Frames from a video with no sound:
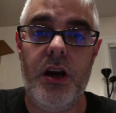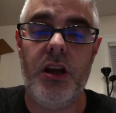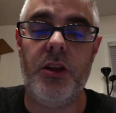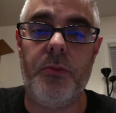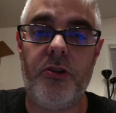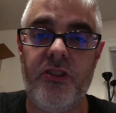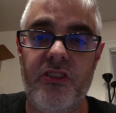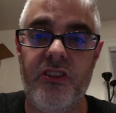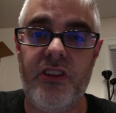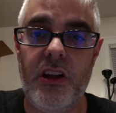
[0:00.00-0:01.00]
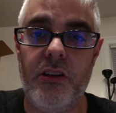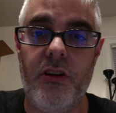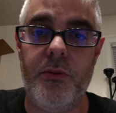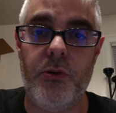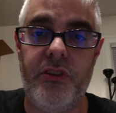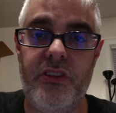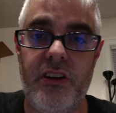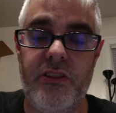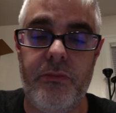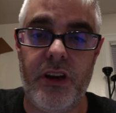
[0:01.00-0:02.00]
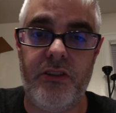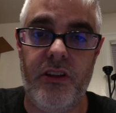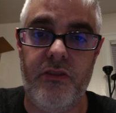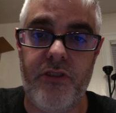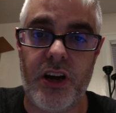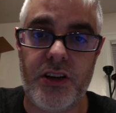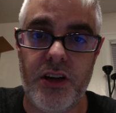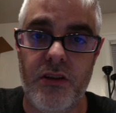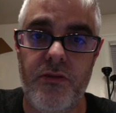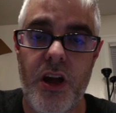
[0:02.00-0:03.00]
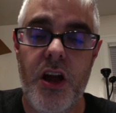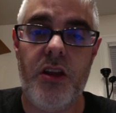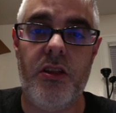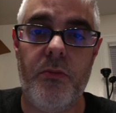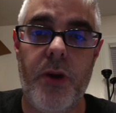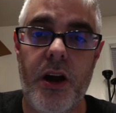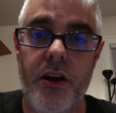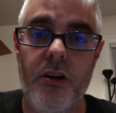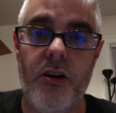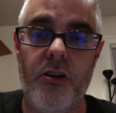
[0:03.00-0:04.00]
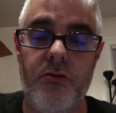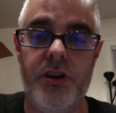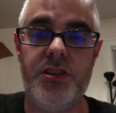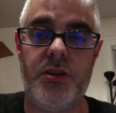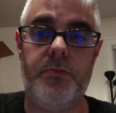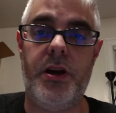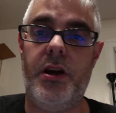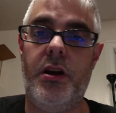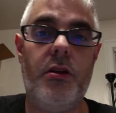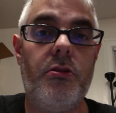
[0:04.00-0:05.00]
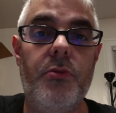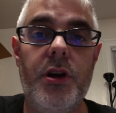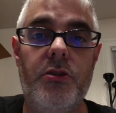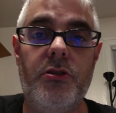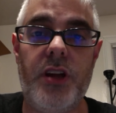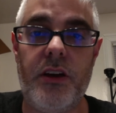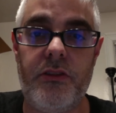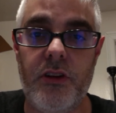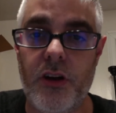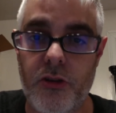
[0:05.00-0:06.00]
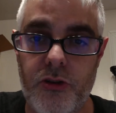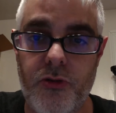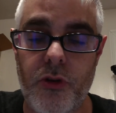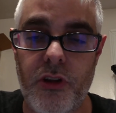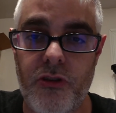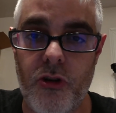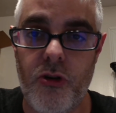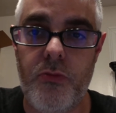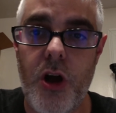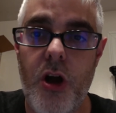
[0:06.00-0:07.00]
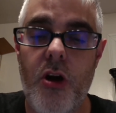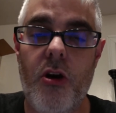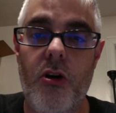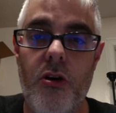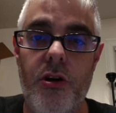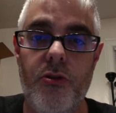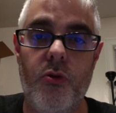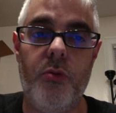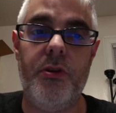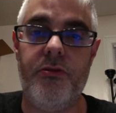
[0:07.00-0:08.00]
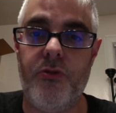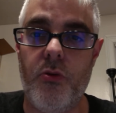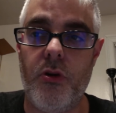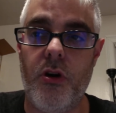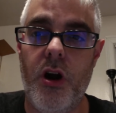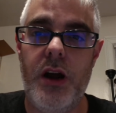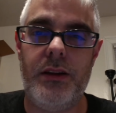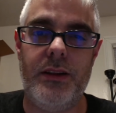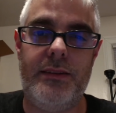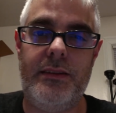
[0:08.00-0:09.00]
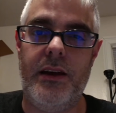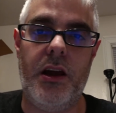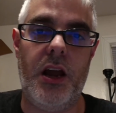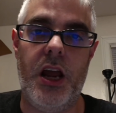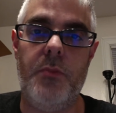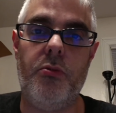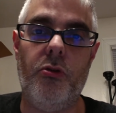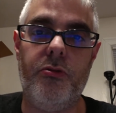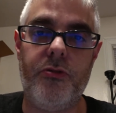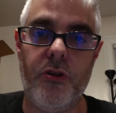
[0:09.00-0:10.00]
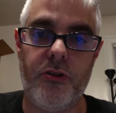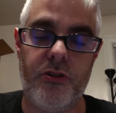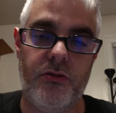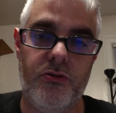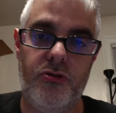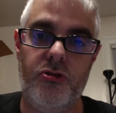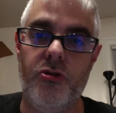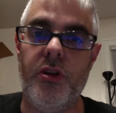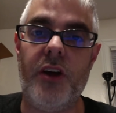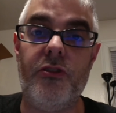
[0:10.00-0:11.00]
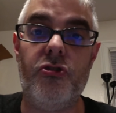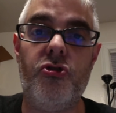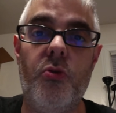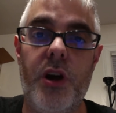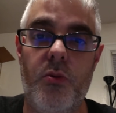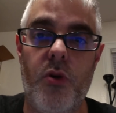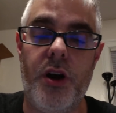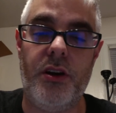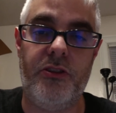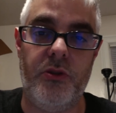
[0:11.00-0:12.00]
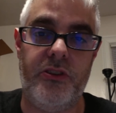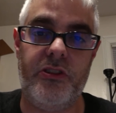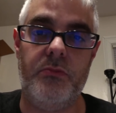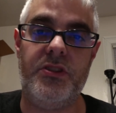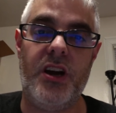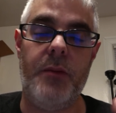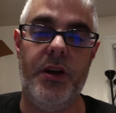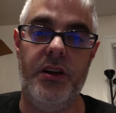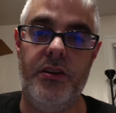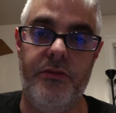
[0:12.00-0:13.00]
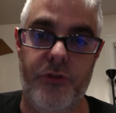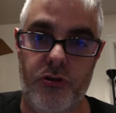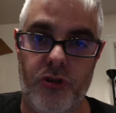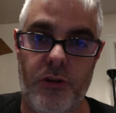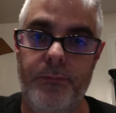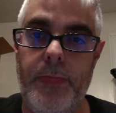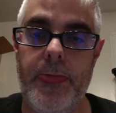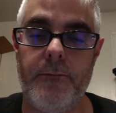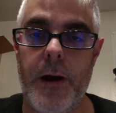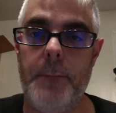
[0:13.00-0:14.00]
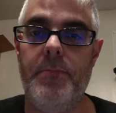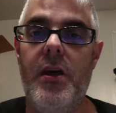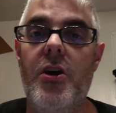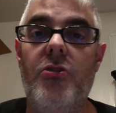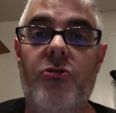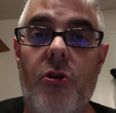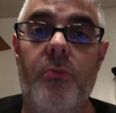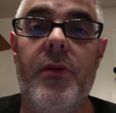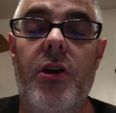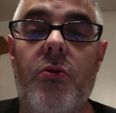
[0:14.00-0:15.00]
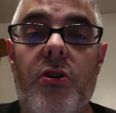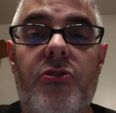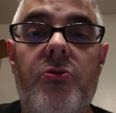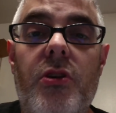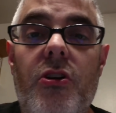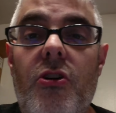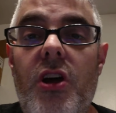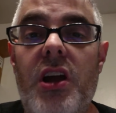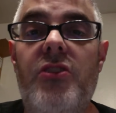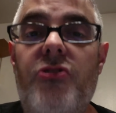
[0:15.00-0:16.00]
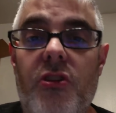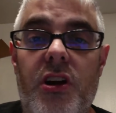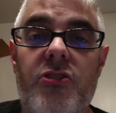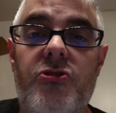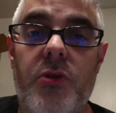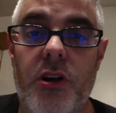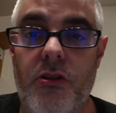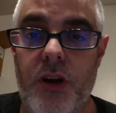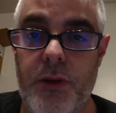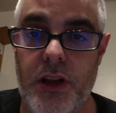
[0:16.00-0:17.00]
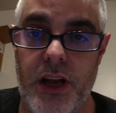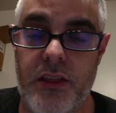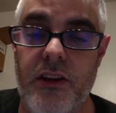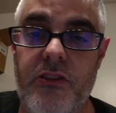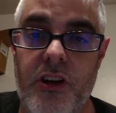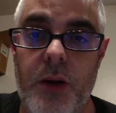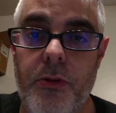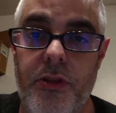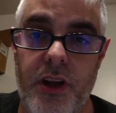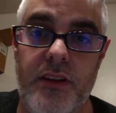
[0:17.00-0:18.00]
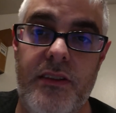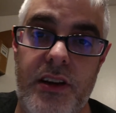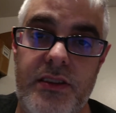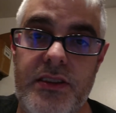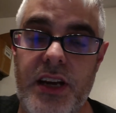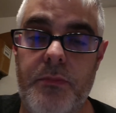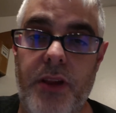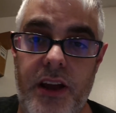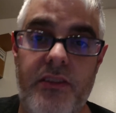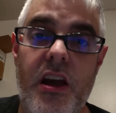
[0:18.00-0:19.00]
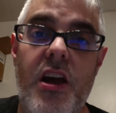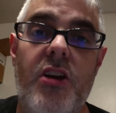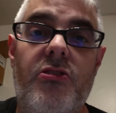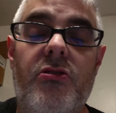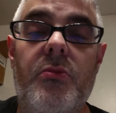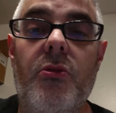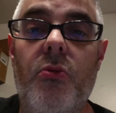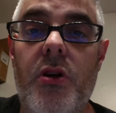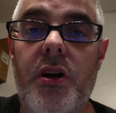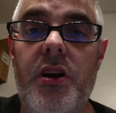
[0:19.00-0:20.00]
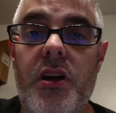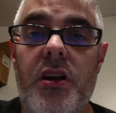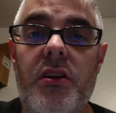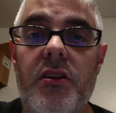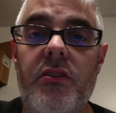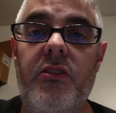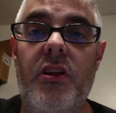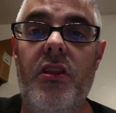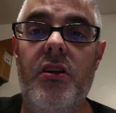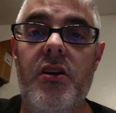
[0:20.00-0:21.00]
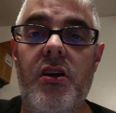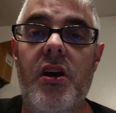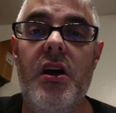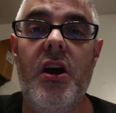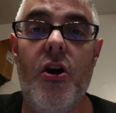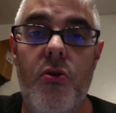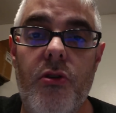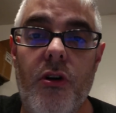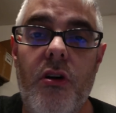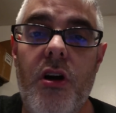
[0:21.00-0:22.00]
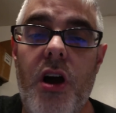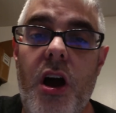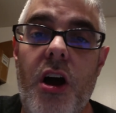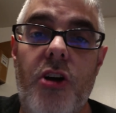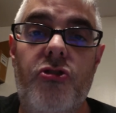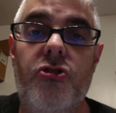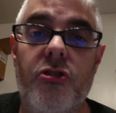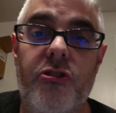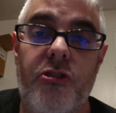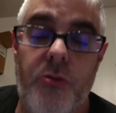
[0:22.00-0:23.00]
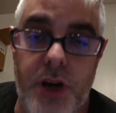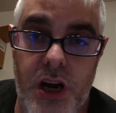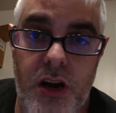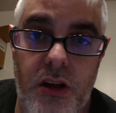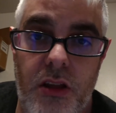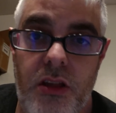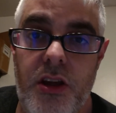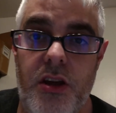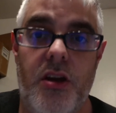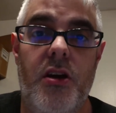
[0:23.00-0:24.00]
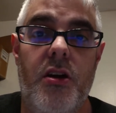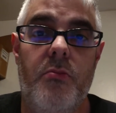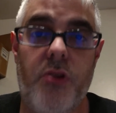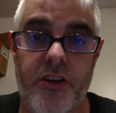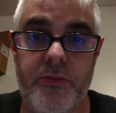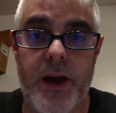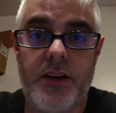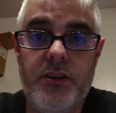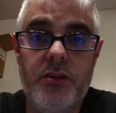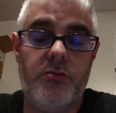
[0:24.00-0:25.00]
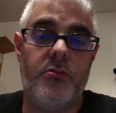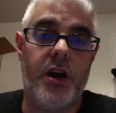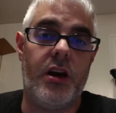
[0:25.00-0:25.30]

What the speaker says: The purchase and sale agreement would say something to the effect of the buyer agrees to pay $300,000 for this home on or before, let's say, April 1st of 2021. So it's sometime in the future, right? So in order to enter into an agreement like this, a couple things need to take place. So number one is the owner should screen the prospect, right?